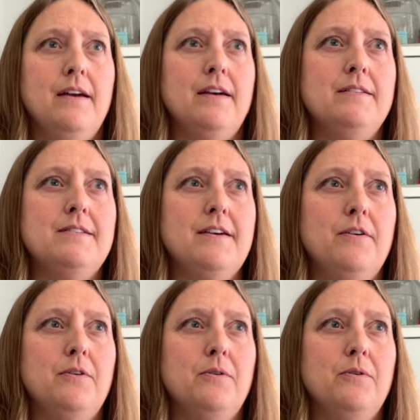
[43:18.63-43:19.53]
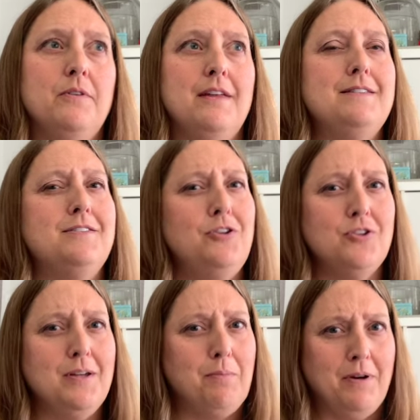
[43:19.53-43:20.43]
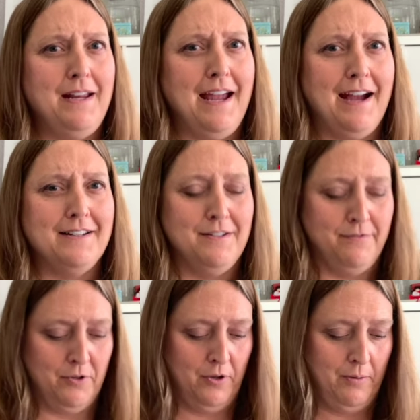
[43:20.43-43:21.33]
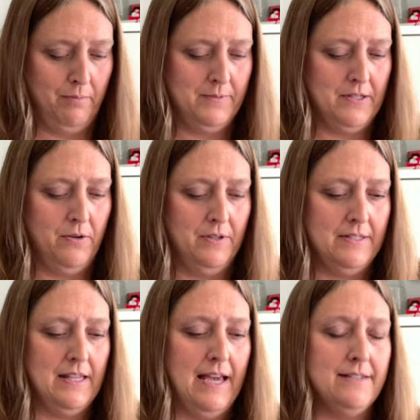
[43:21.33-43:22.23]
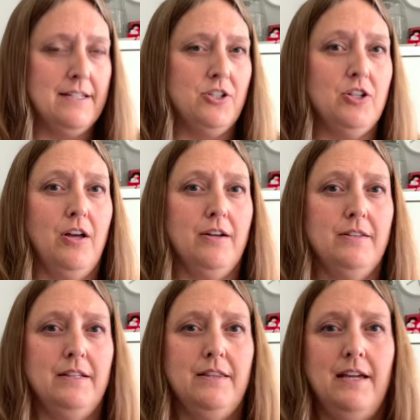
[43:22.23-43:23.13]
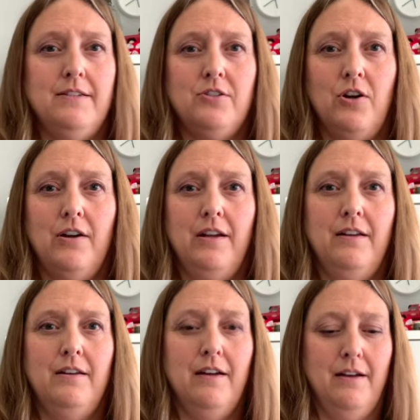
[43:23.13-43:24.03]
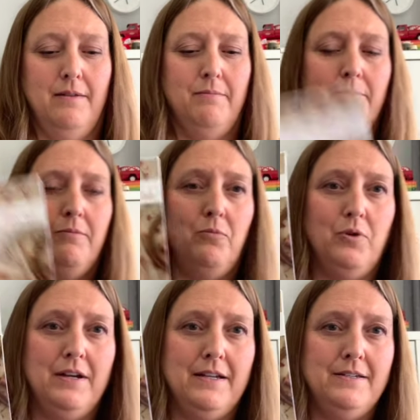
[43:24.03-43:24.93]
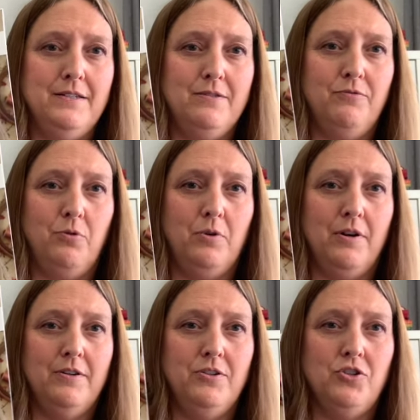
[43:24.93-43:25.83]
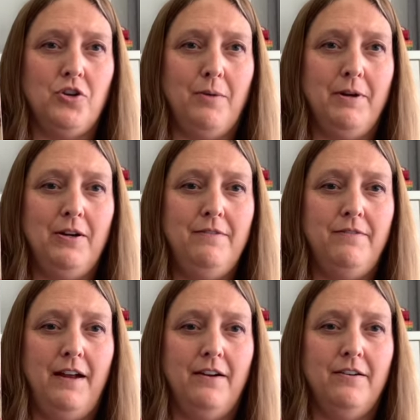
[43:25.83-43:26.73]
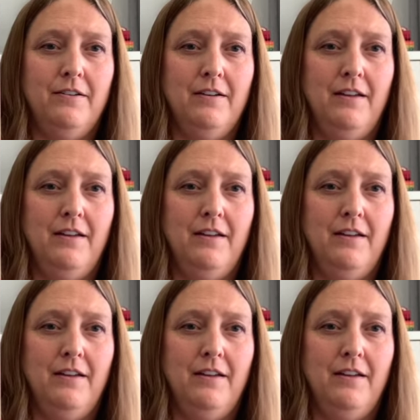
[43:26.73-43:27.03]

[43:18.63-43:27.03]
And so it's usually a pretty active group. So this last stitch along that they started was for Strawberry Fair.